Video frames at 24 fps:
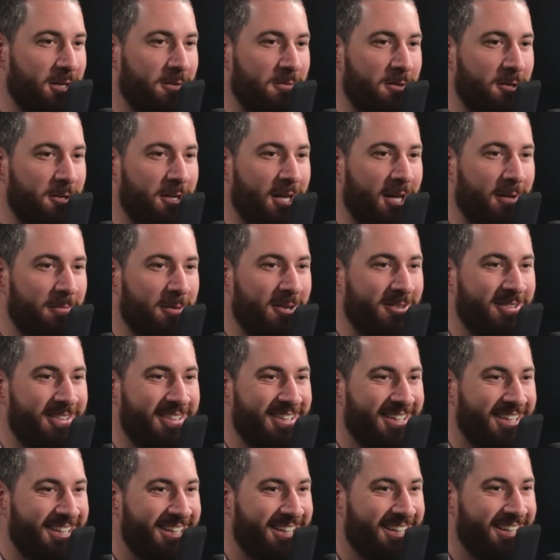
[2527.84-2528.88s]
give I'm their name. I'm so
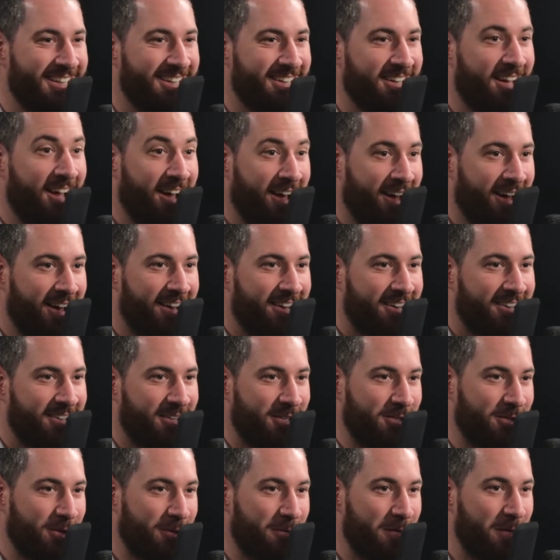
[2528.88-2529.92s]
embarrassed out. because I don't know.
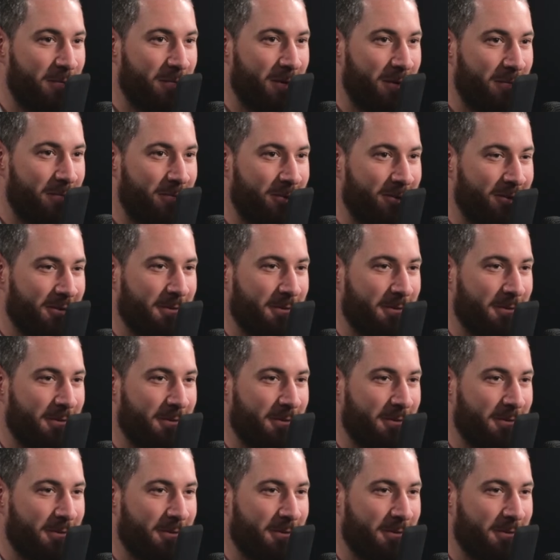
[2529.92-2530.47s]
You don't remember.